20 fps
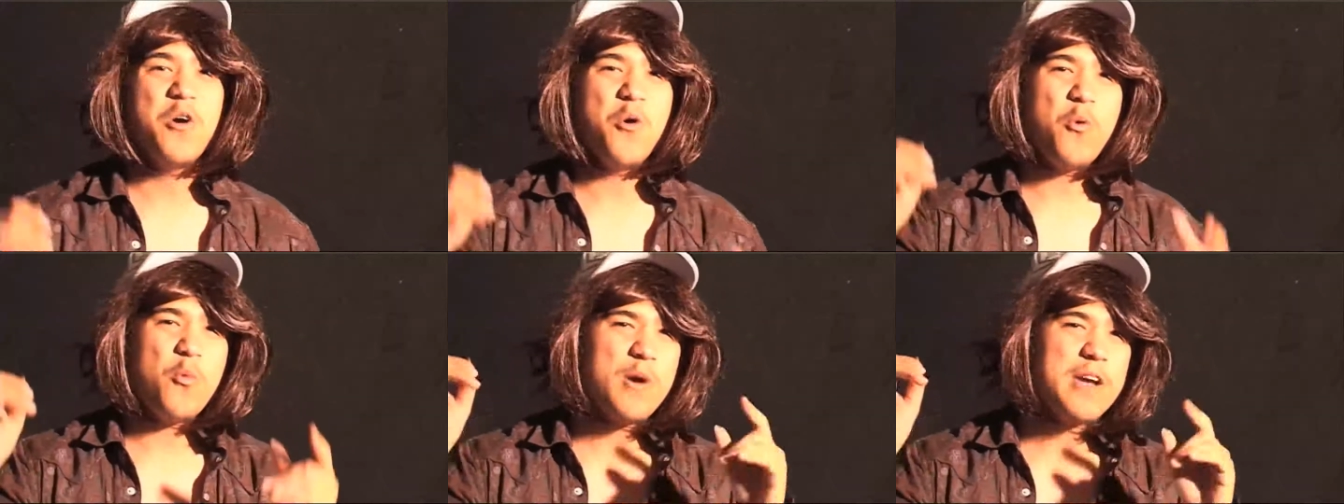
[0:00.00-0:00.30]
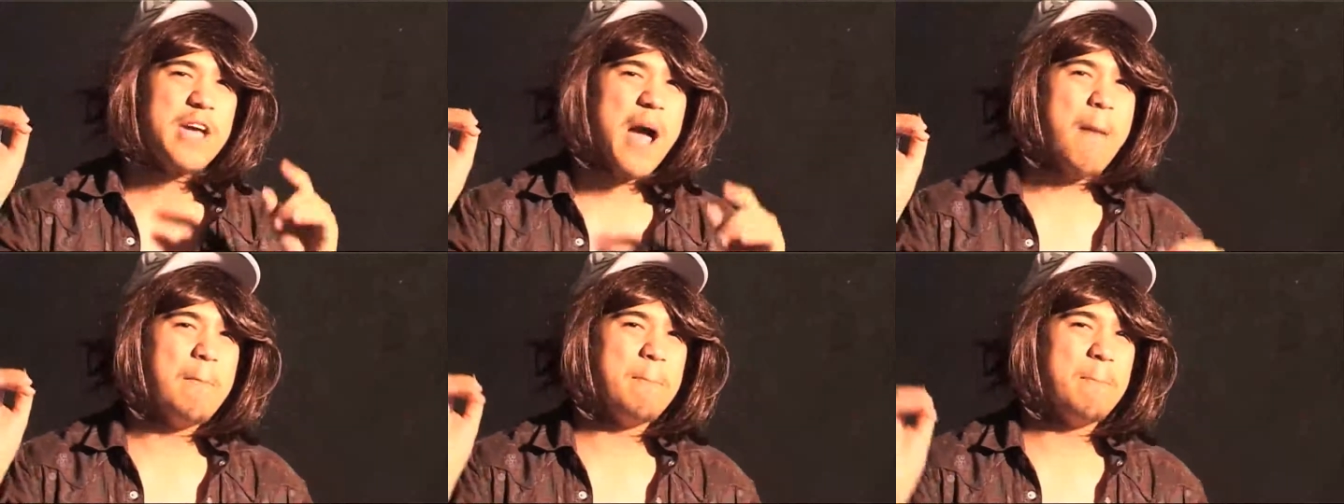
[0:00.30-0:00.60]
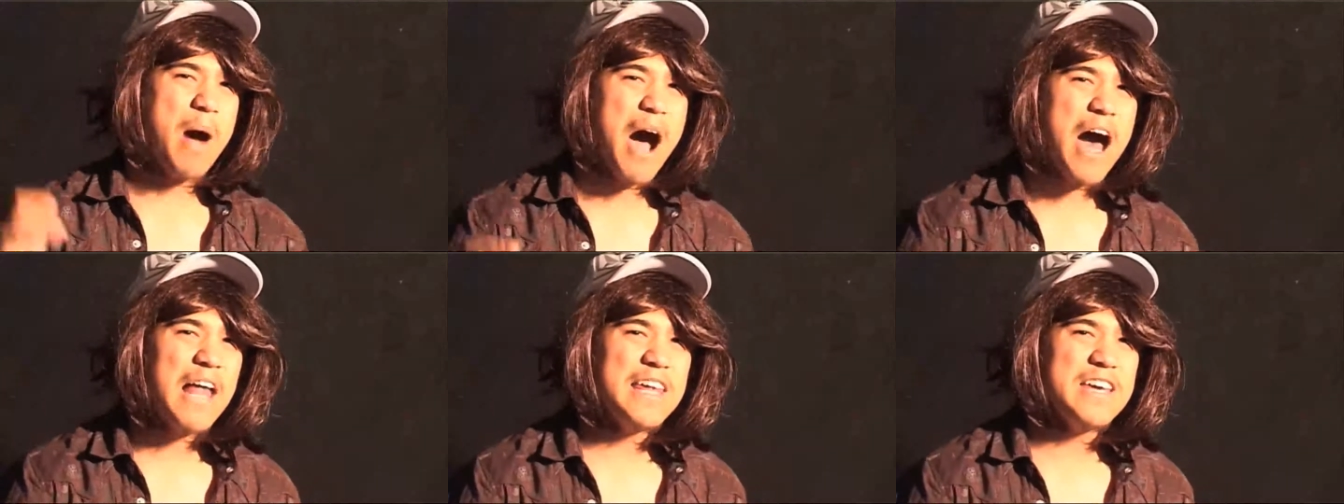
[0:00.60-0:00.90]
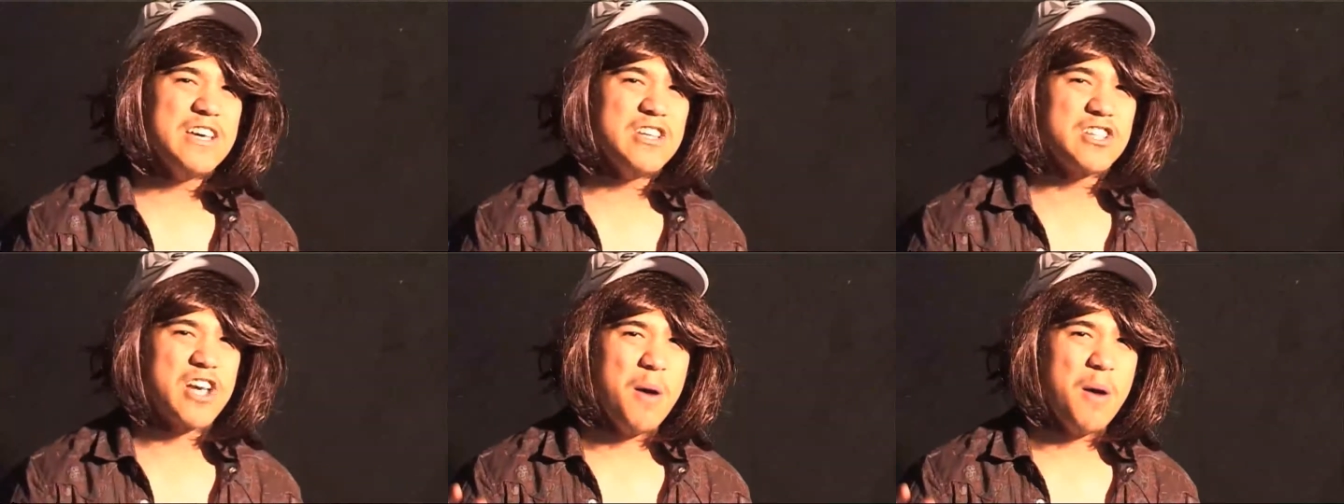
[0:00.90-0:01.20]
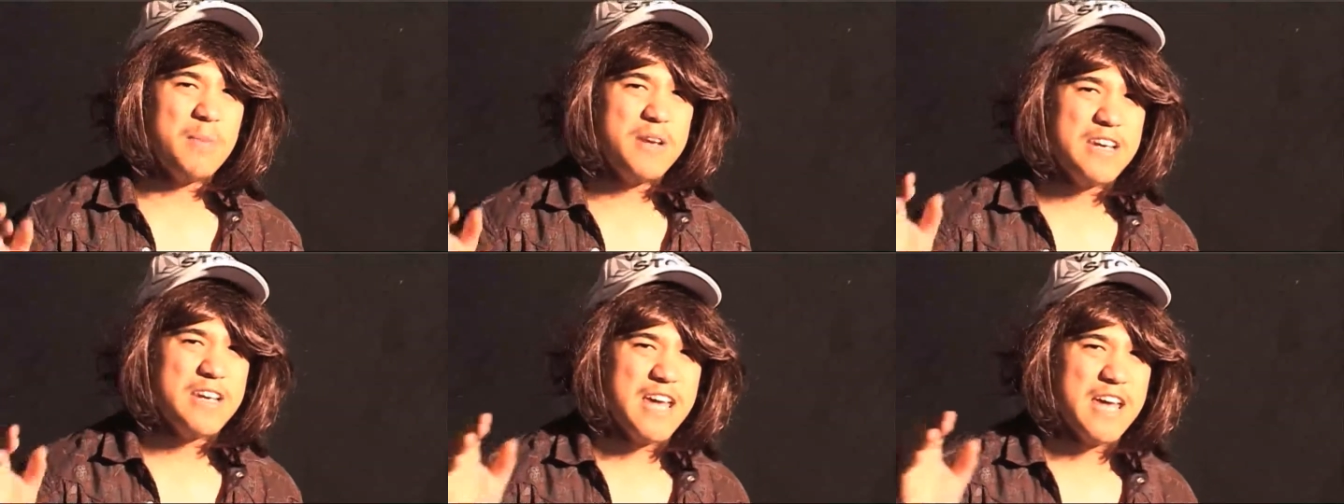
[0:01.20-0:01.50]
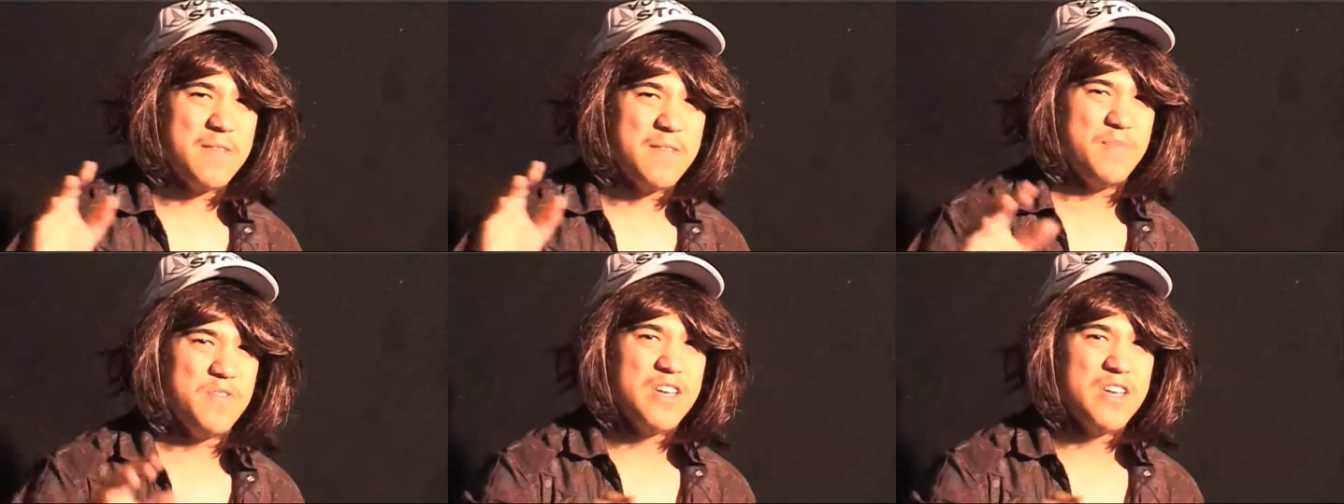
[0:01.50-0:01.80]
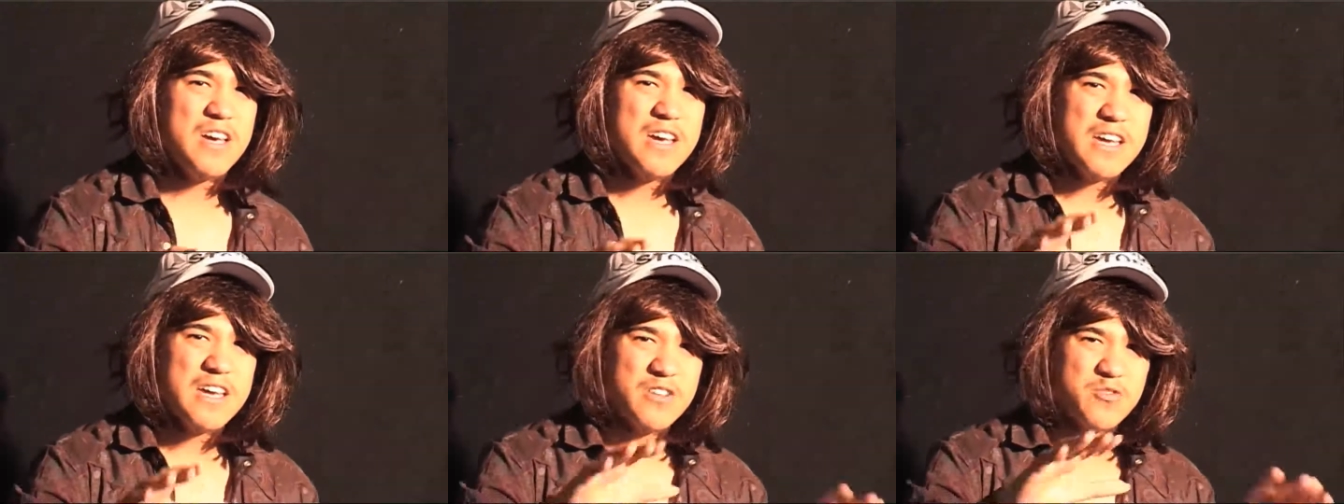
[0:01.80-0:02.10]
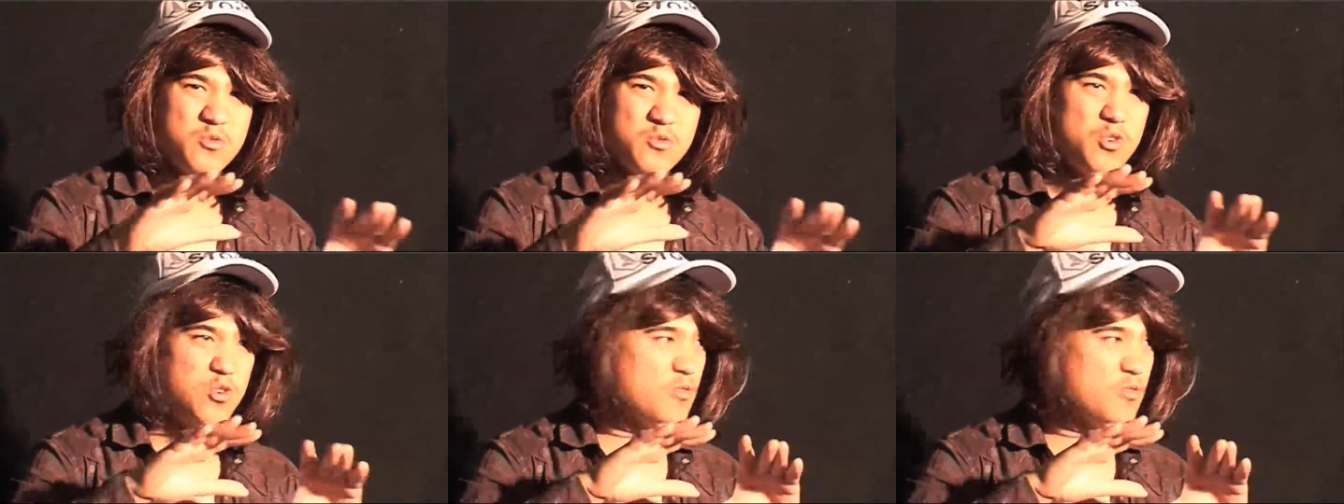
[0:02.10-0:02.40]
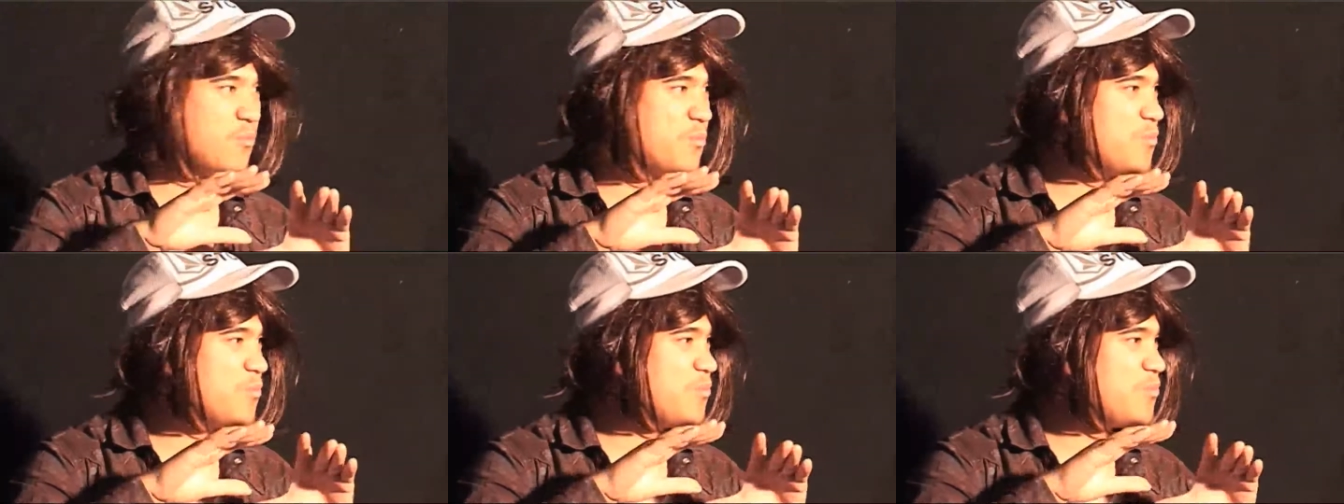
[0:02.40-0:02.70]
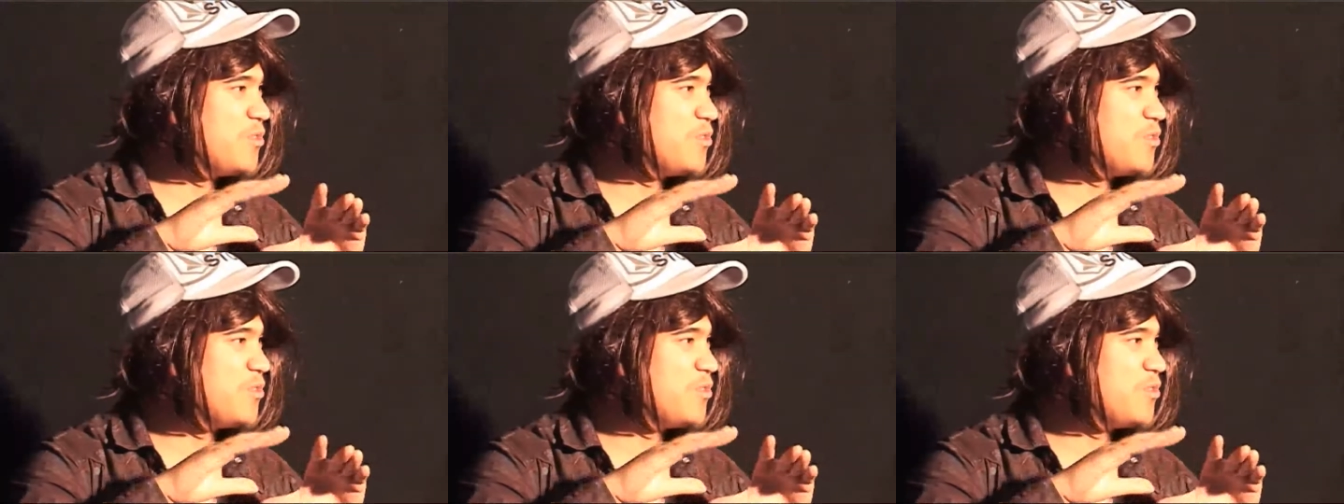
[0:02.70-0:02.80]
We got Molly coming in to